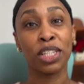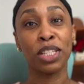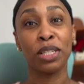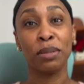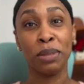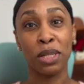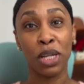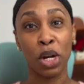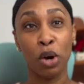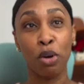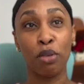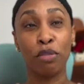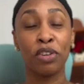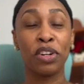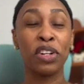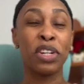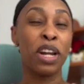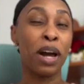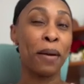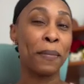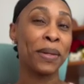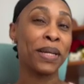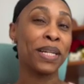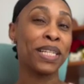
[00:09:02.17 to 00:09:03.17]
to be over,
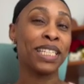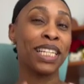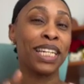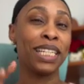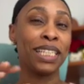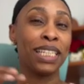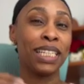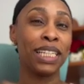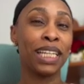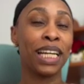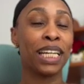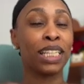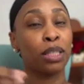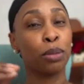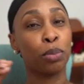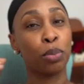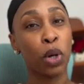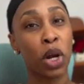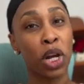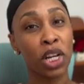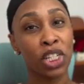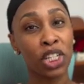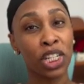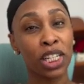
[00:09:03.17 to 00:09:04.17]
not because I didn't like the
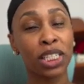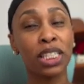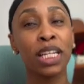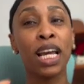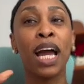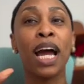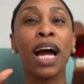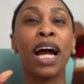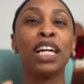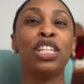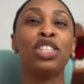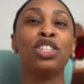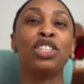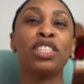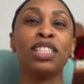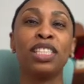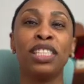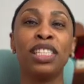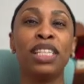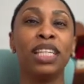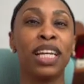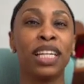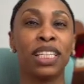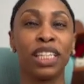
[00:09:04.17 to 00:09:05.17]
project. I just
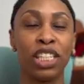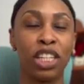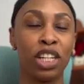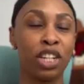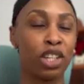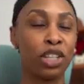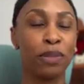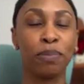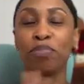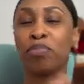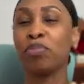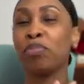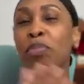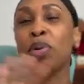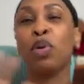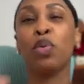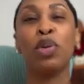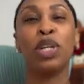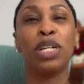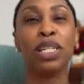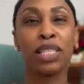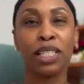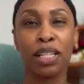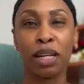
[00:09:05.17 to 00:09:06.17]
didn't like the yarn. But we
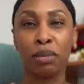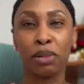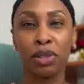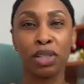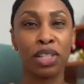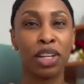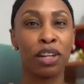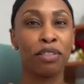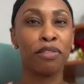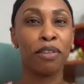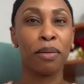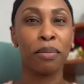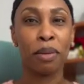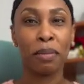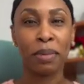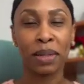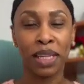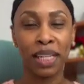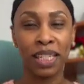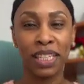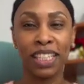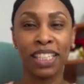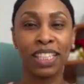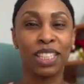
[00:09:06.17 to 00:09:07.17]
established that from the
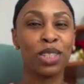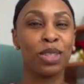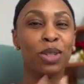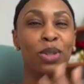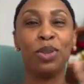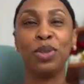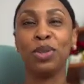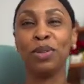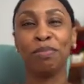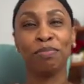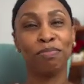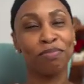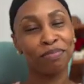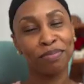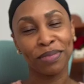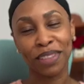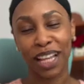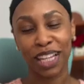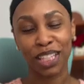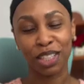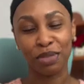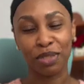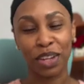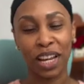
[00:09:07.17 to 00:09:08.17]
beginning, so
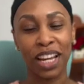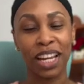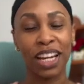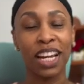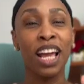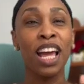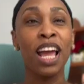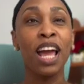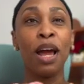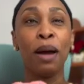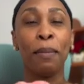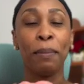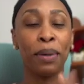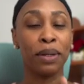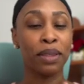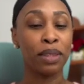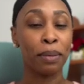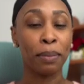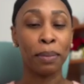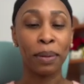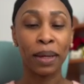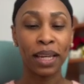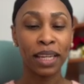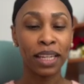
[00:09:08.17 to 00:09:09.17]
that's fine. But the
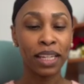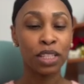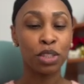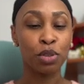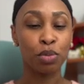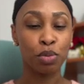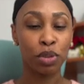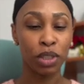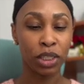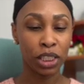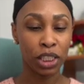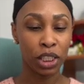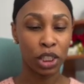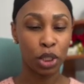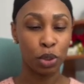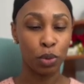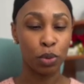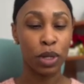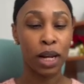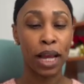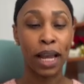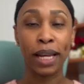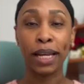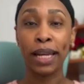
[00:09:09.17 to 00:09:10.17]
bag is really cute.
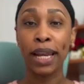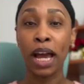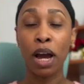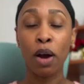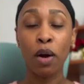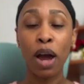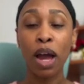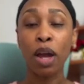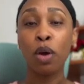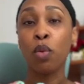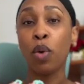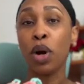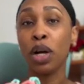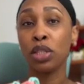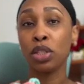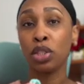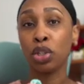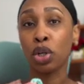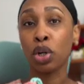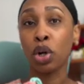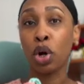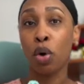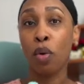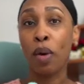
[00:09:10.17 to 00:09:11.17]
And now I want to
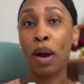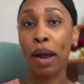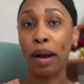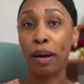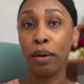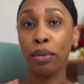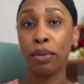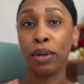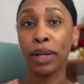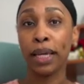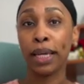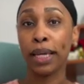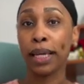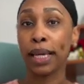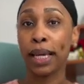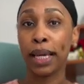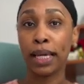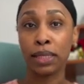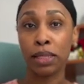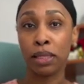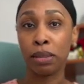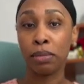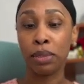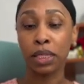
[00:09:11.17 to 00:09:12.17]
go out and get
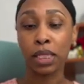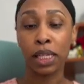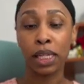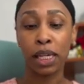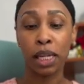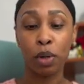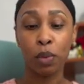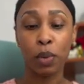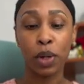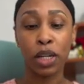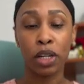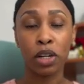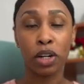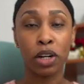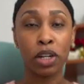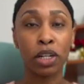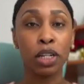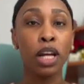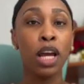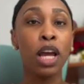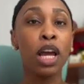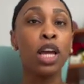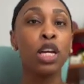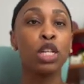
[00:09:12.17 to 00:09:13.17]
some DK weight yarn
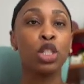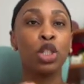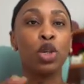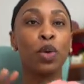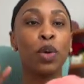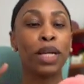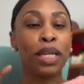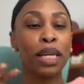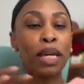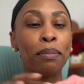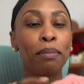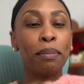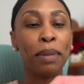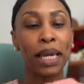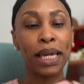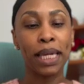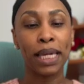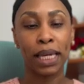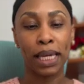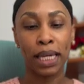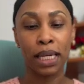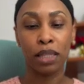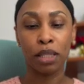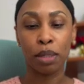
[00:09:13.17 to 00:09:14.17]
so I can make
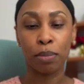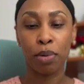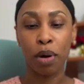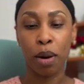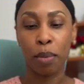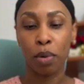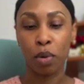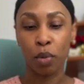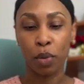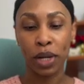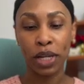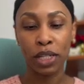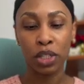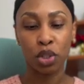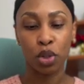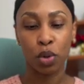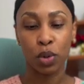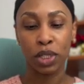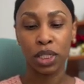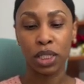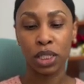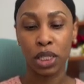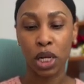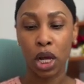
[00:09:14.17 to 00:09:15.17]
it in the proper weight so
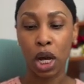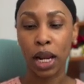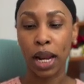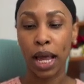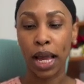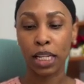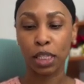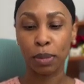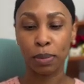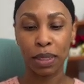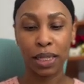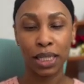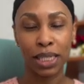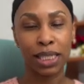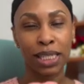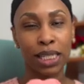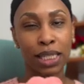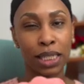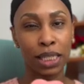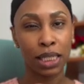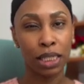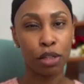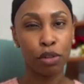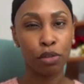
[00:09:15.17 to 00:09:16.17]
it's not as big because it's
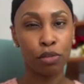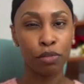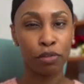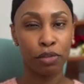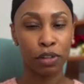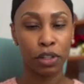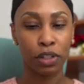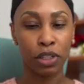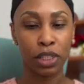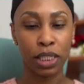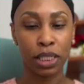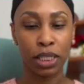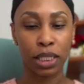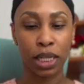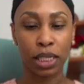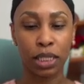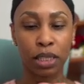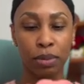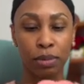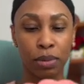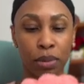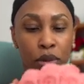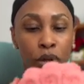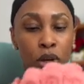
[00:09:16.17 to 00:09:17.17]
still fairly
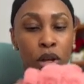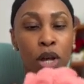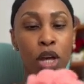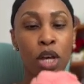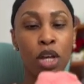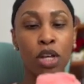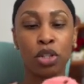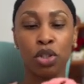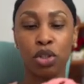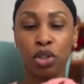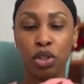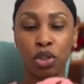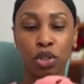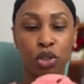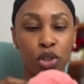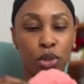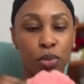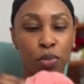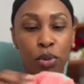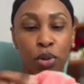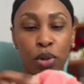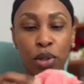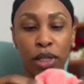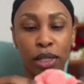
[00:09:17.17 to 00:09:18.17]
sizable. So you just
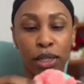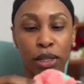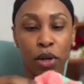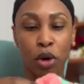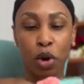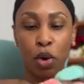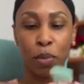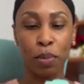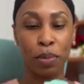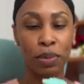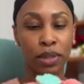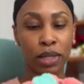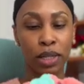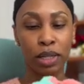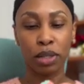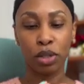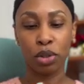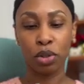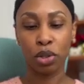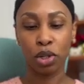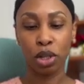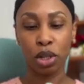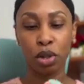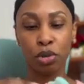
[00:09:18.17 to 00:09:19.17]
pull it, open the
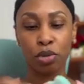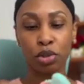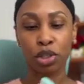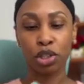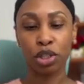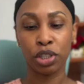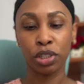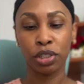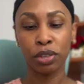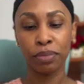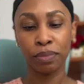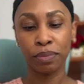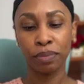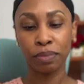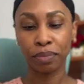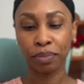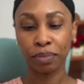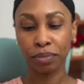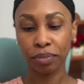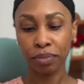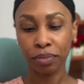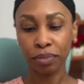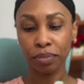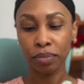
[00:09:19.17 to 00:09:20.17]
little closure,
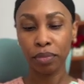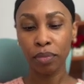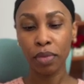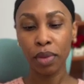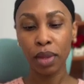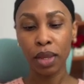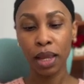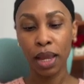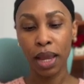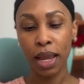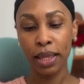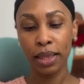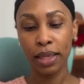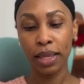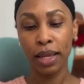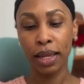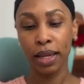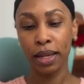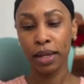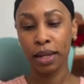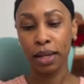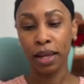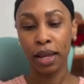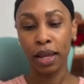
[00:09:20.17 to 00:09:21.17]
and
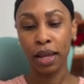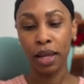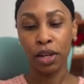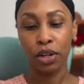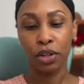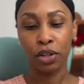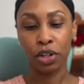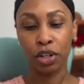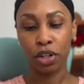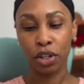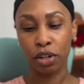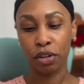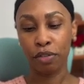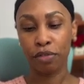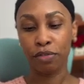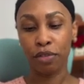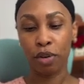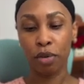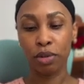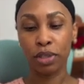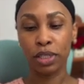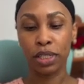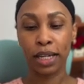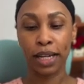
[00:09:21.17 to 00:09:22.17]
then you're going to
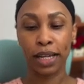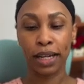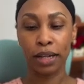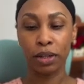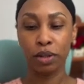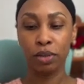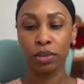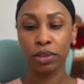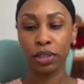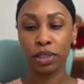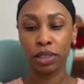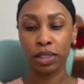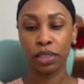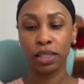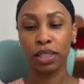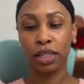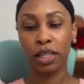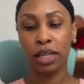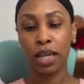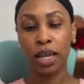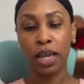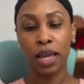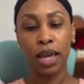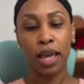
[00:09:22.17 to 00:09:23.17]
fold it out.
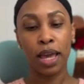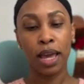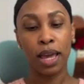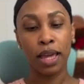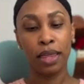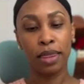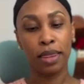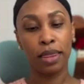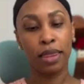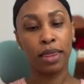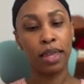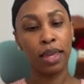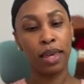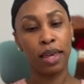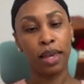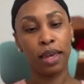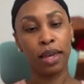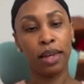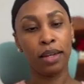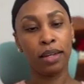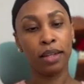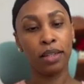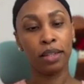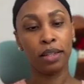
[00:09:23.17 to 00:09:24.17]
And
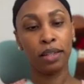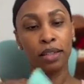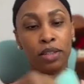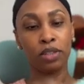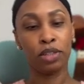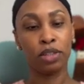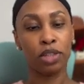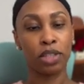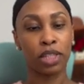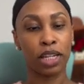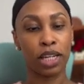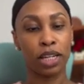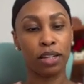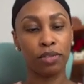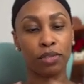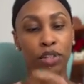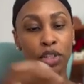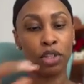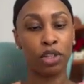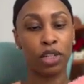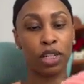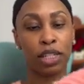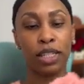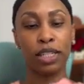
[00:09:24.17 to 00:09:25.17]
then you just kind of
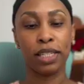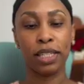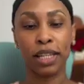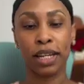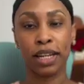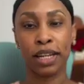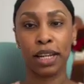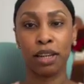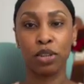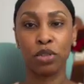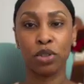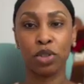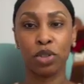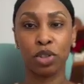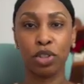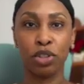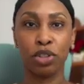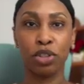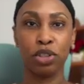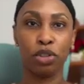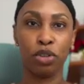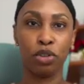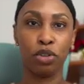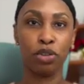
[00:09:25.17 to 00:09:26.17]
turn it inside out so your
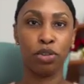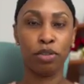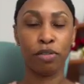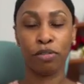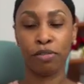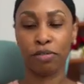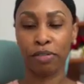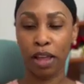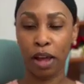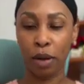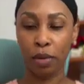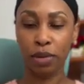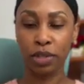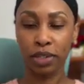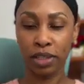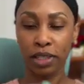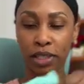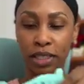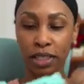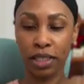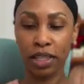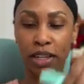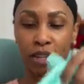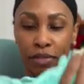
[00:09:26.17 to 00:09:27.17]
little flowers and
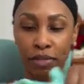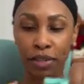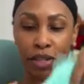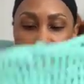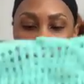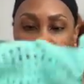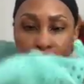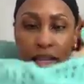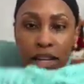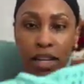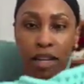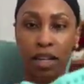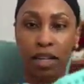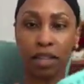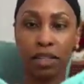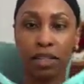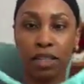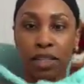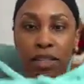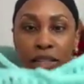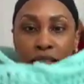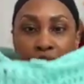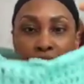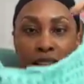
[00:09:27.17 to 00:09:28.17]
stuff get
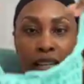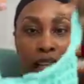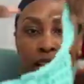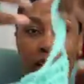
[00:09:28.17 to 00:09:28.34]
to stay